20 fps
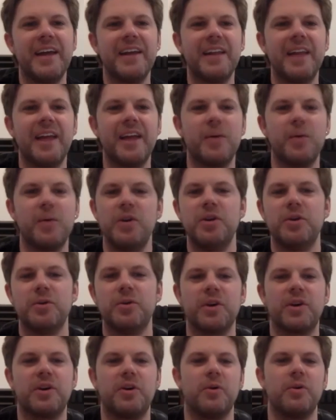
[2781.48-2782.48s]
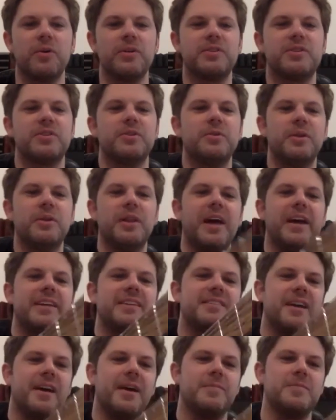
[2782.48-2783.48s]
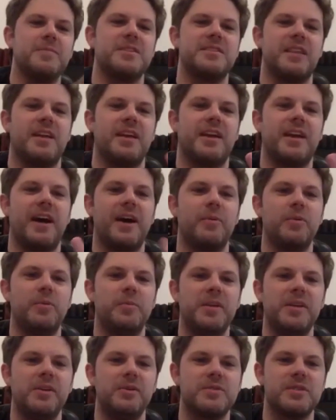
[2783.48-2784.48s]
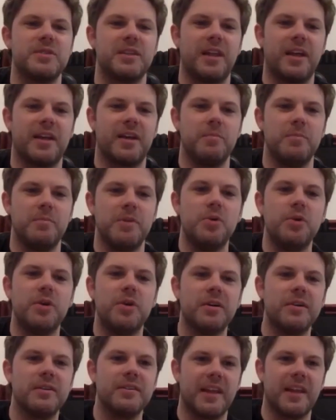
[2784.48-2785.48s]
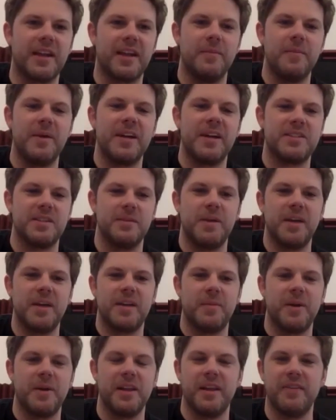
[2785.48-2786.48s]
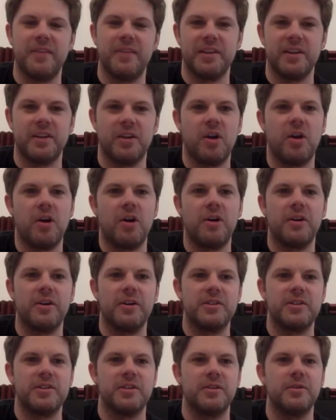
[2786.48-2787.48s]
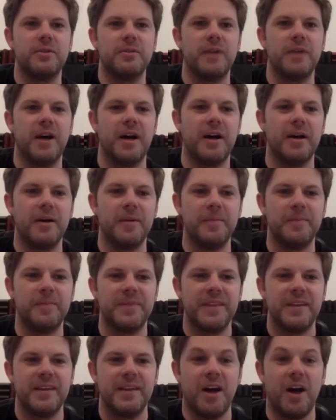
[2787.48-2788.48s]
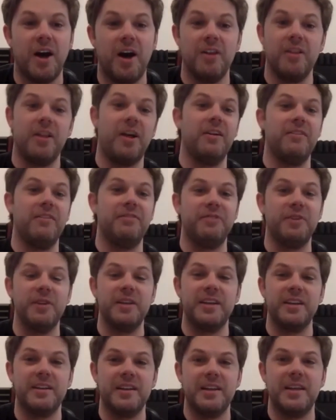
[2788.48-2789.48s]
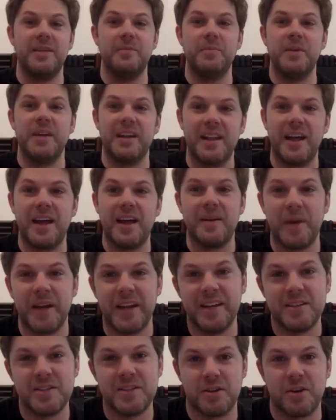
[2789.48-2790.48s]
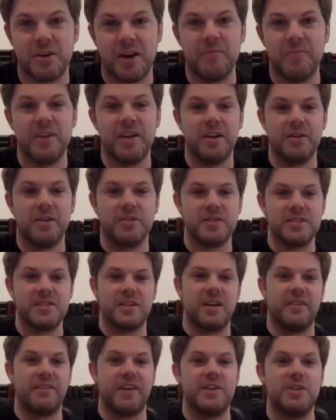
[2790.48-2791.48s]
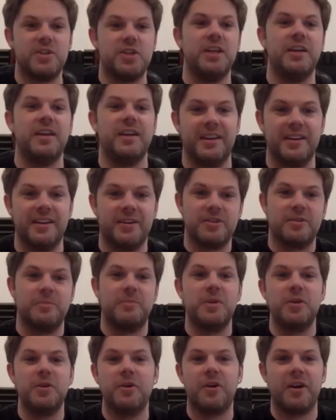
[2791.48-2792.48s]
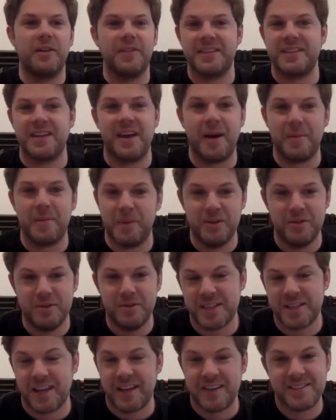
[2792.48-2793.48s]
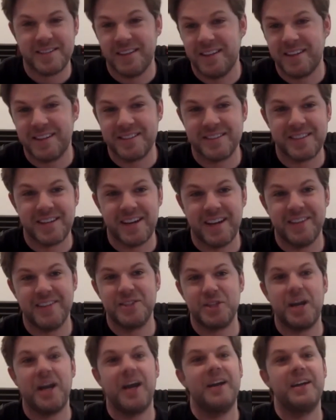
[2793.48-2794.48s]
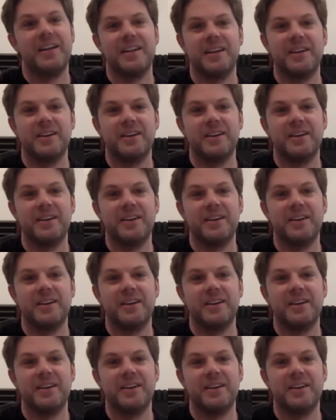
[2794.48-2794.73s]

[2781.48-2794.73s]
like when you record too, a lot of times it's like I would be using like a muter. Like I'm actually making my life a little harder too. I'll fully admit a lot of my Instagram videos and stuff I cheat and there's a muter on the top and you just can't see it because it's not in the shot. Yeah.